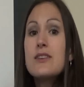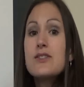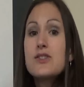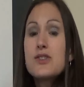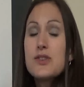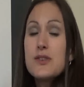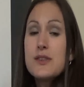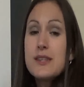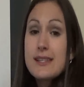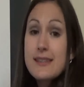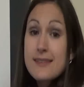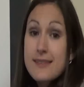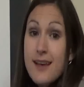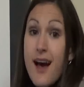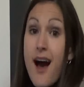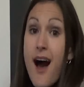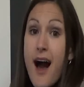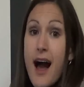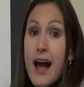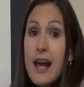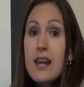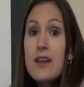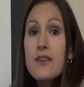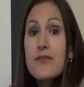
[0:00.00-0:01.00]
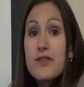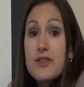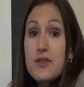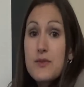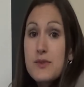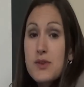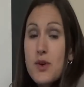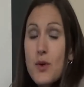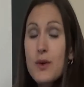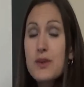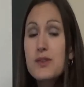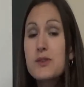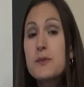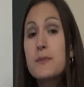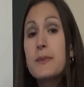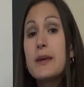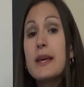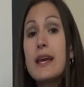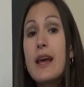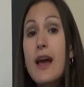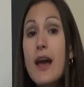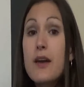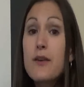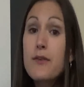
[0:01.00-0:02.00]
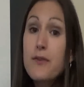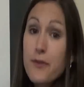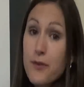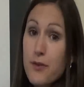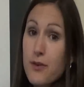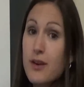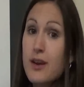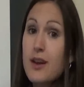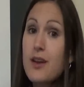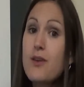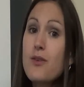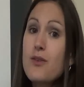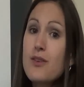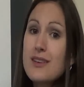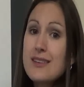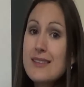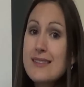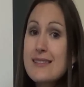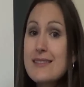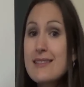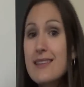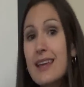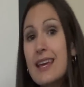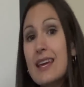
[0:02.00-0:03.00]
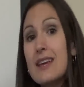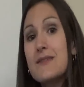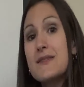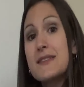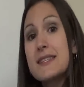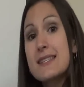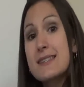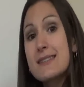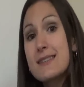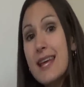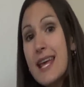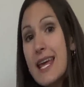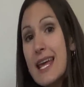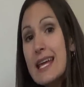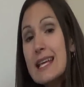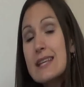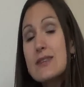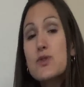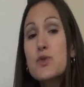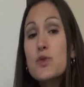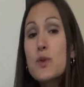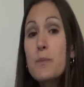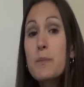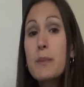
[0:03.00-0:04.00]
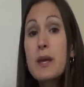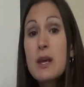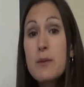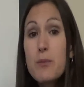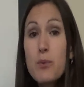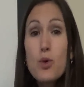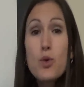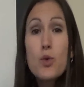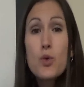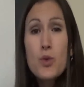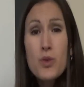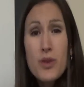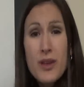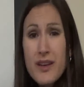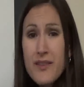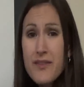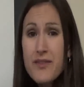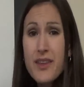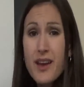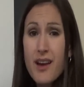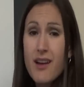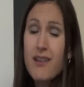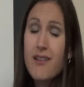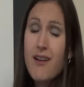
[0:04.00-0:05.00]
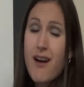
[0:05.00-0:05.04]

to decide if it was going to be a free or a slave state. So the people who lived there